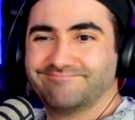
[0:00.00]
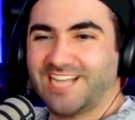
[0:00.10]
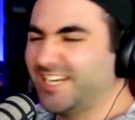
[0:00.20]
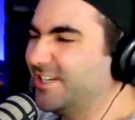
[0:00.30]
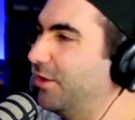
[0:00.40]

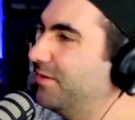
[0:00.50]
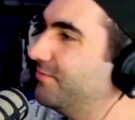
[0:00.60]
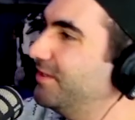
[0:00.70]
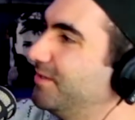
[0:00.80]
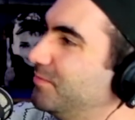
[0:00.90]
I don't know. I
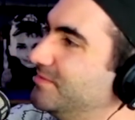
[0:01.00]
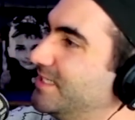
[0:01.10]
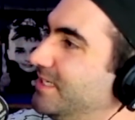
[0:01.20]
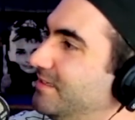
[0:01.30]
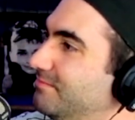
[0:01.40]
feel like we've
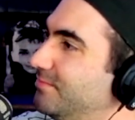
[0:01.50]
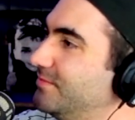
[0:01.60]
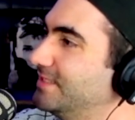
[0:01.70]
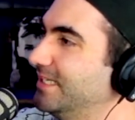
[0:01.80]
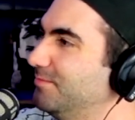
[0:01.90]
seen
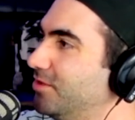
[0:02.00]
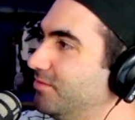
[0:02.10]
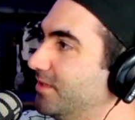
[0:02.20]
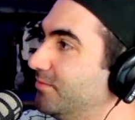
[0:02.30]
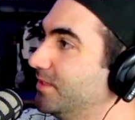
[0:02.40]
them
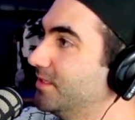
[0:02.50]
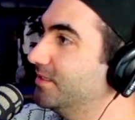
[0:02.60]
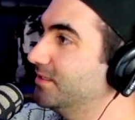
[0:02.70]
all, haven't we?